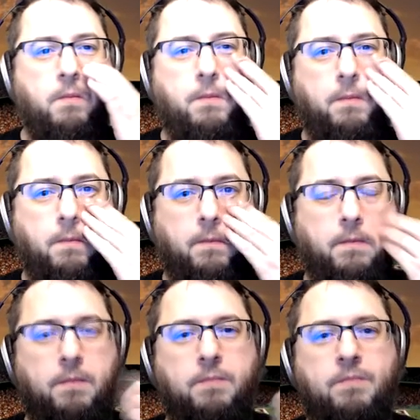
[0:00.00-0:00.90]

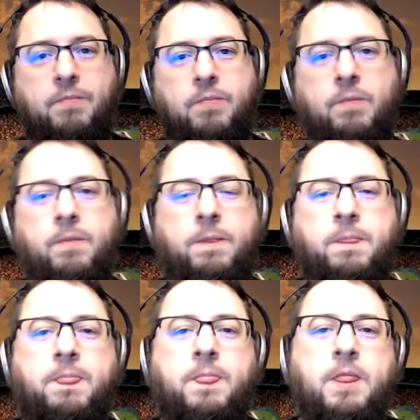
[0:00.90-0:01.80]

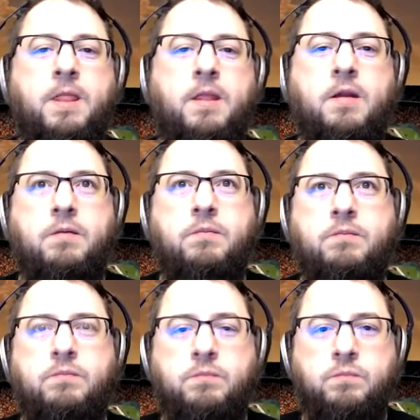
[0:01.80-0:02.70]

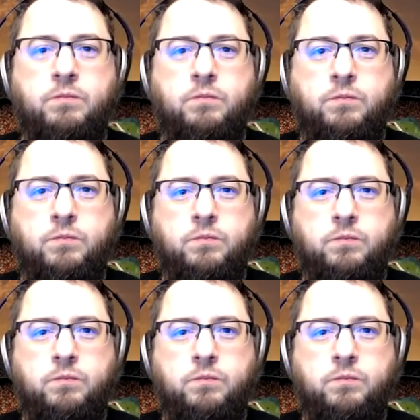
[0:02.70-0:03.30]
The person shown says nothing.